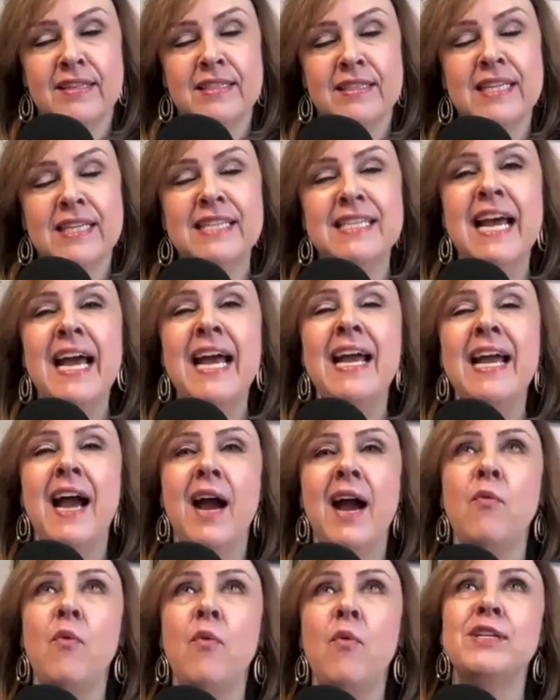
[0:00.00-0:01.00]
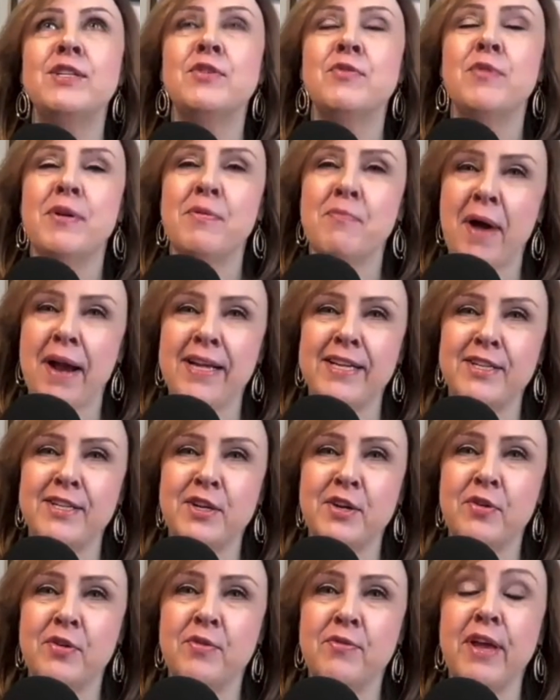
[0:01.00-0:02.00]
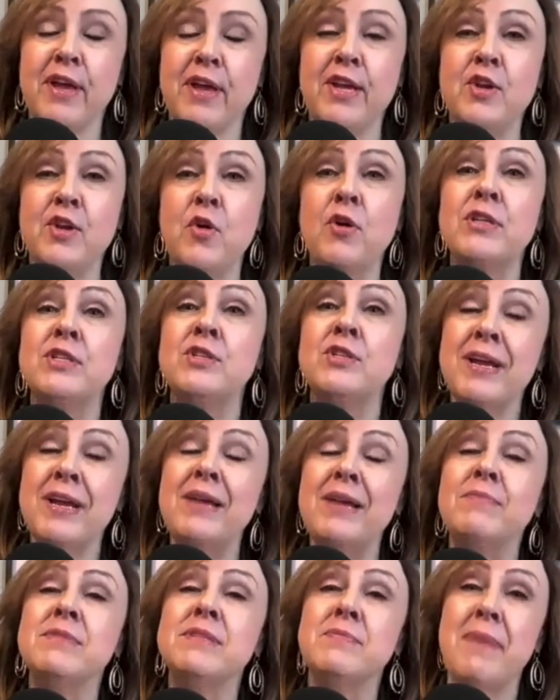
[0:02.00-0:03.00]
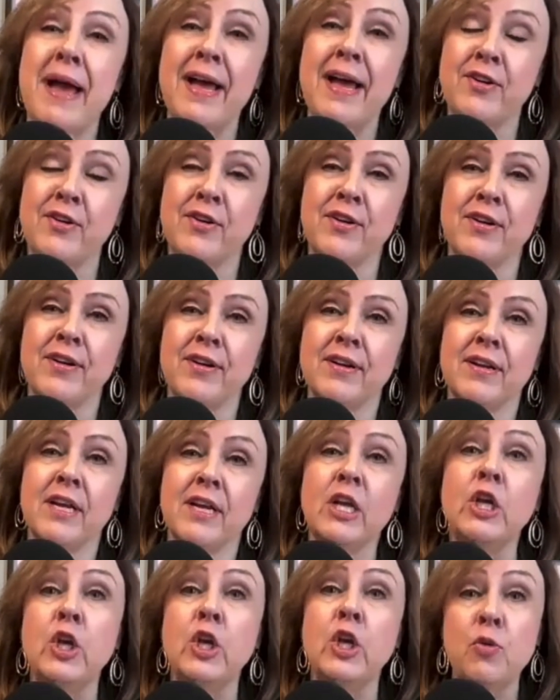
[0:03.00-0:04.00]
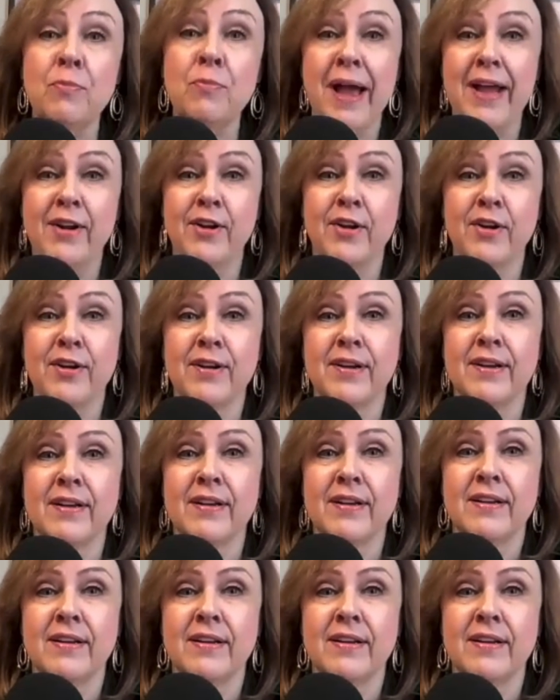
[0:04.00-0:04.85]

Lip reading: Today, I want to remind you that your dreams matter. You matter.